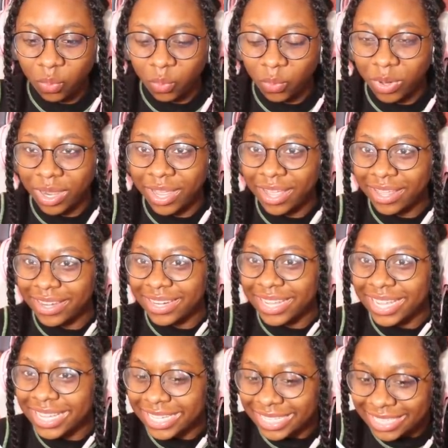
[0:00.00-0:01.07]
What
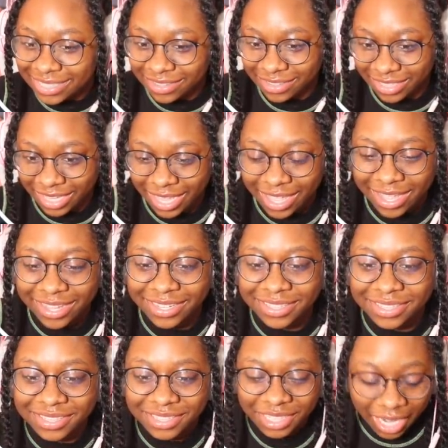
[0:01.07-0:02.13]
is
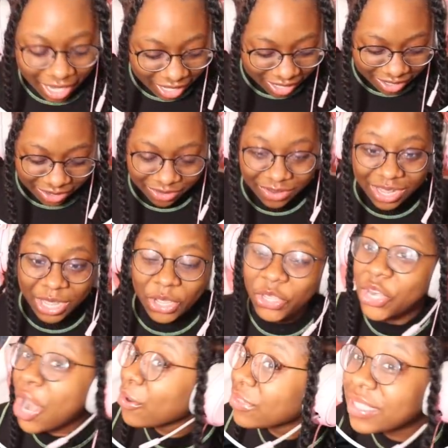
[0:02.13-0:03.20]
that? Ciao.
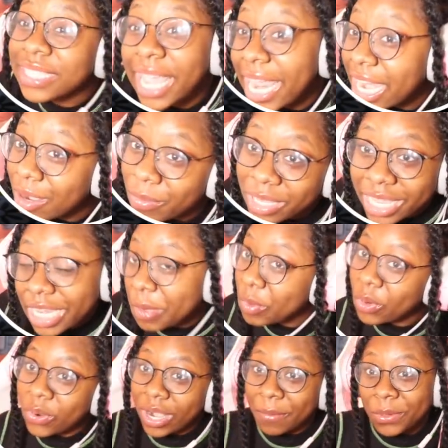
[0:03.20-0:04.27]
You don't scare me
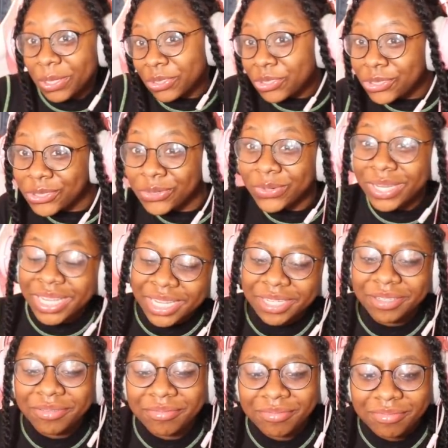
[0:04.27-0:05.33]
anymore. I'm used to
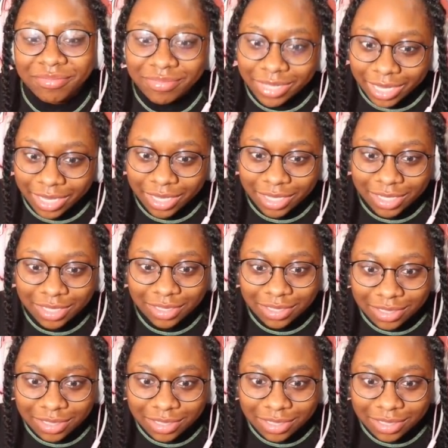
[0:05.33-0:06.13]
it. Like,